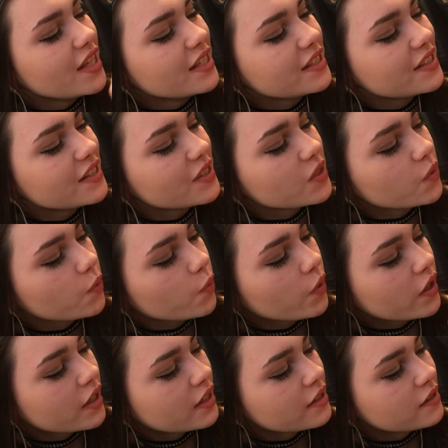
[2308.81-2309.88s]
this
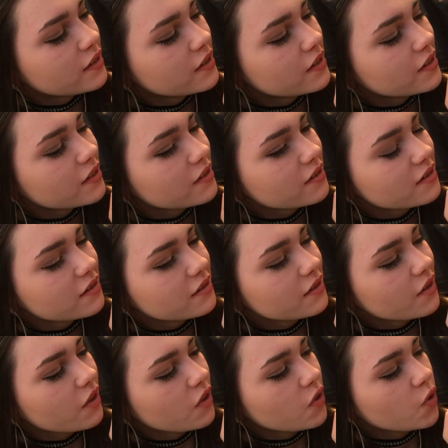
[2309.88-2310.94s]
was
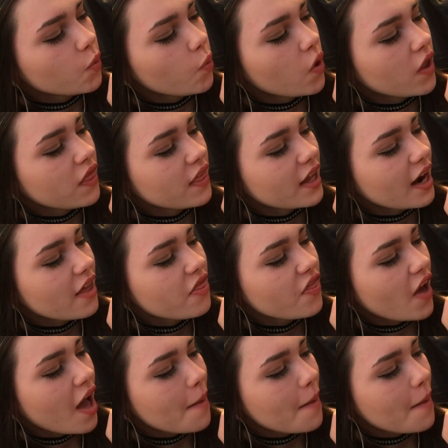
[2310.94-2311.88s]
the one that I